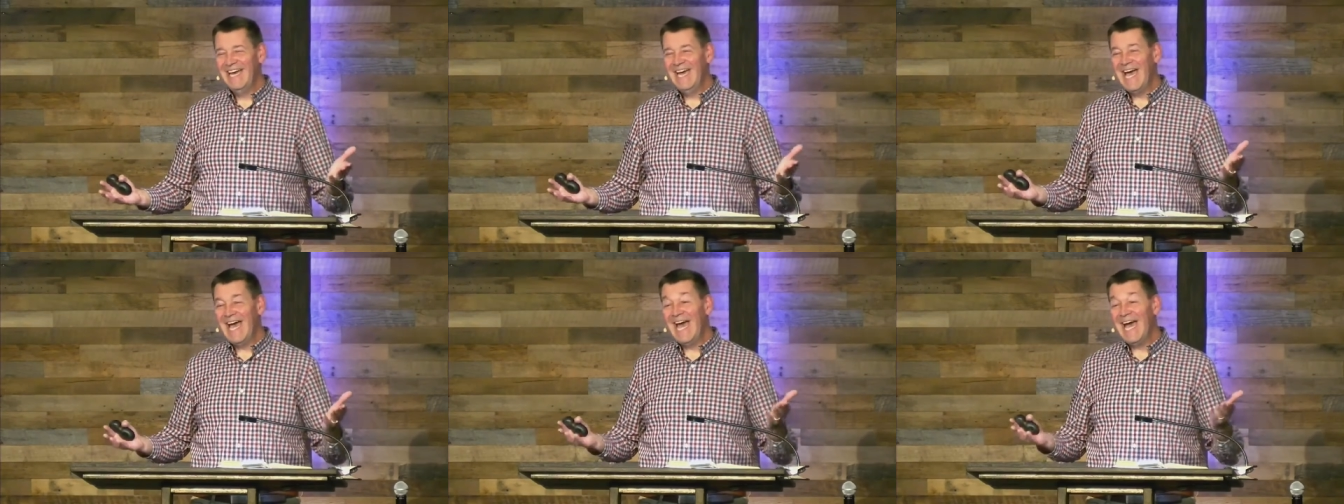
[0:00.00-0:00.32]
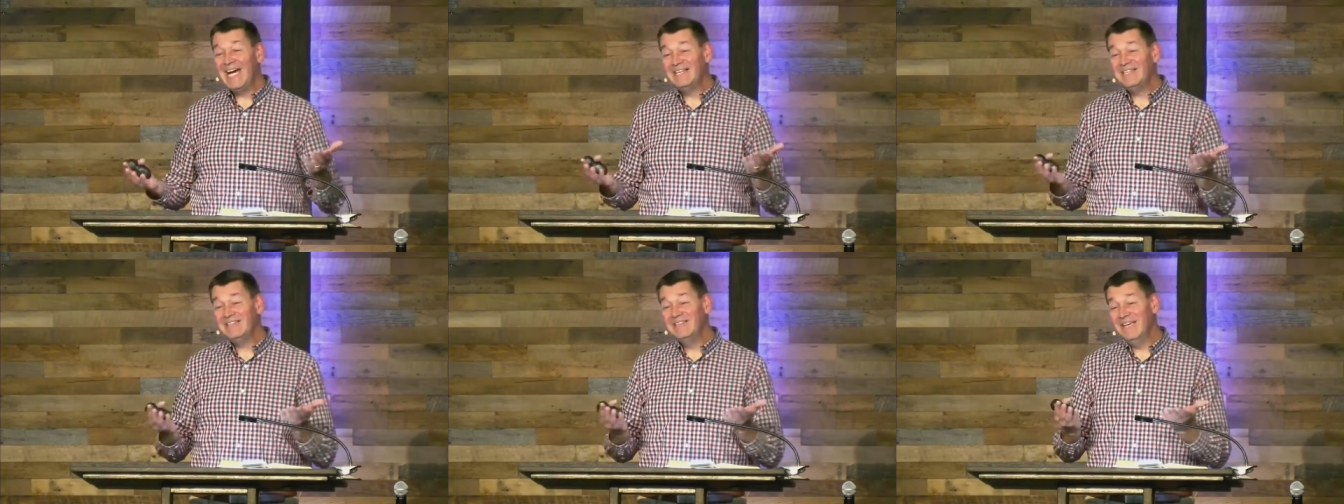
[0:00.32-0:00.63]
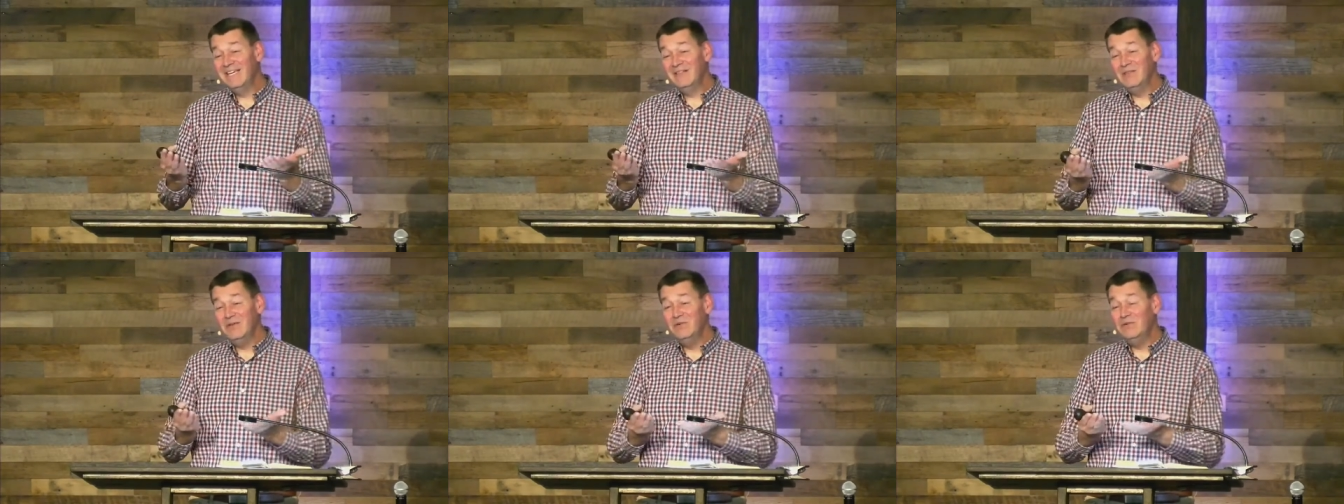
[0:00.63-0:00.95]
Acts
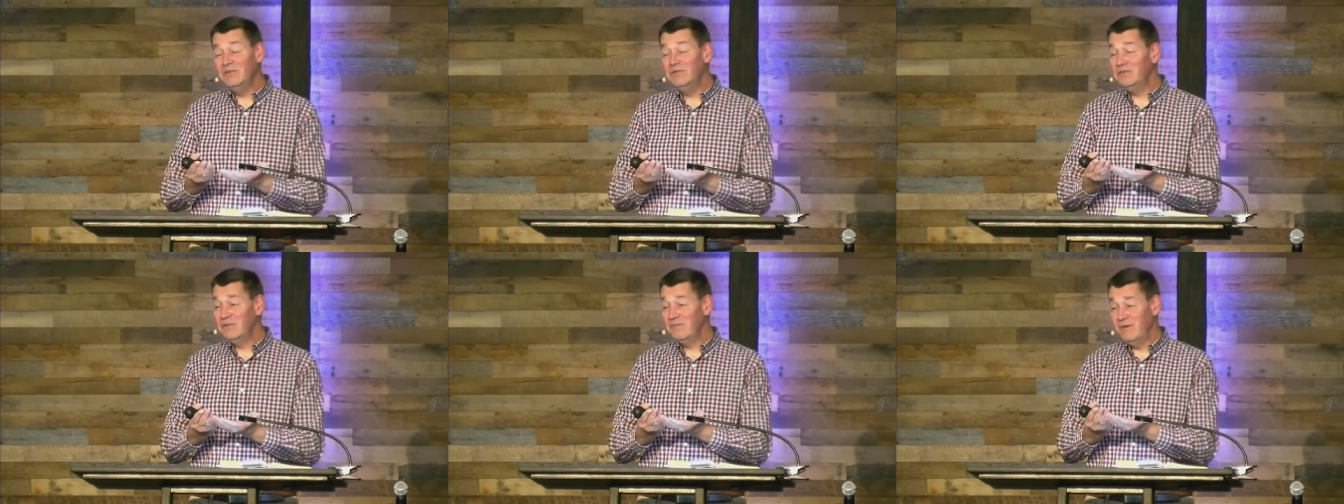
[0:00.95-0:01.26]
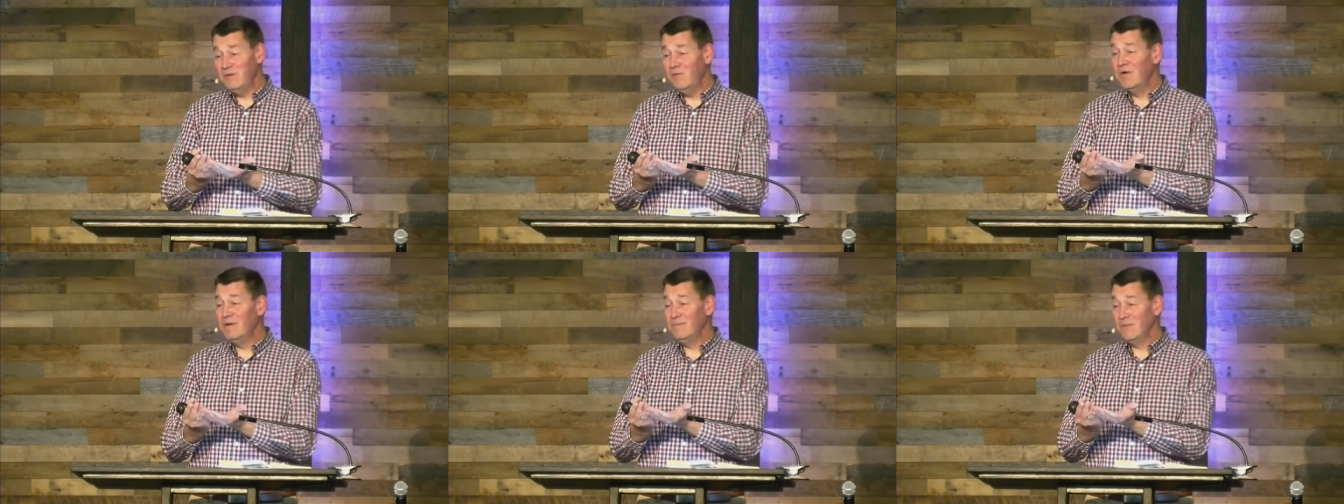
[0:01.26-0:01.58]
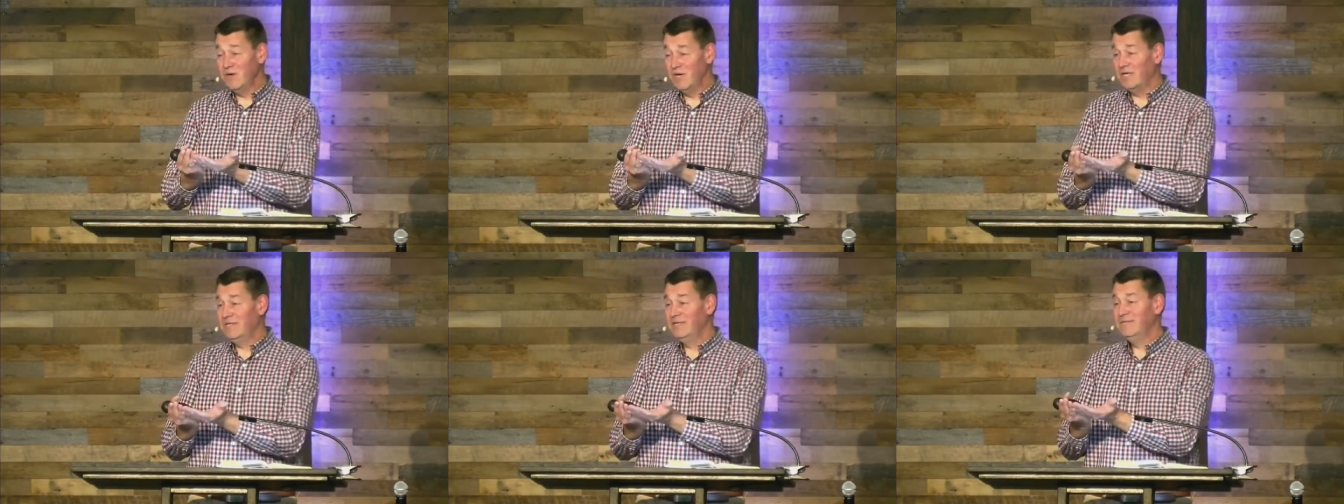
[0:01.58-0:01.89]
and Luke used to be one
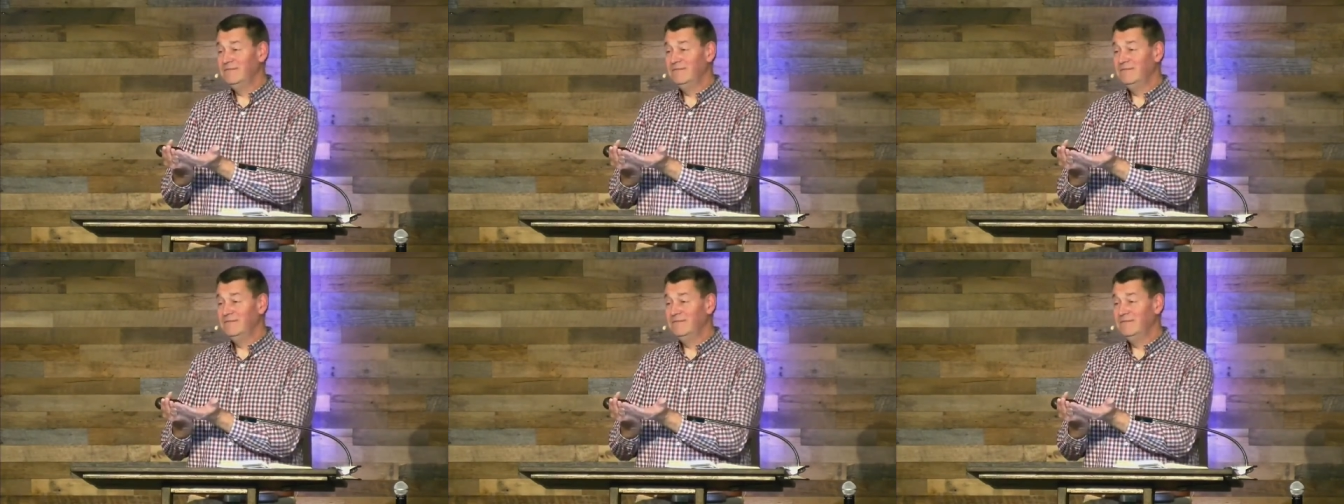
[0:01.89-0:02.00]
book.